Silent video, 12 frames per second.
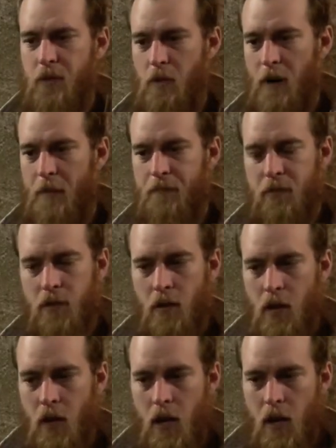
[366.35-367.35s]
to it.
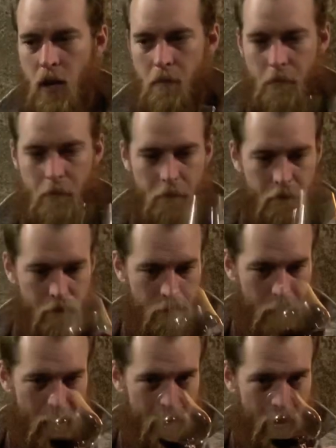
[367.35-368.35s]

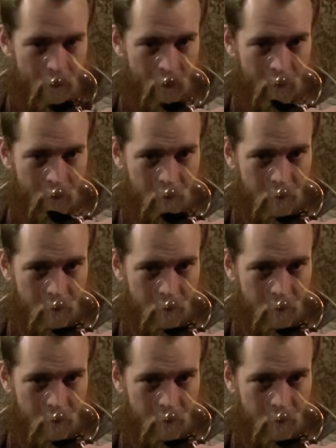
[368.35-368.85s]
But behind all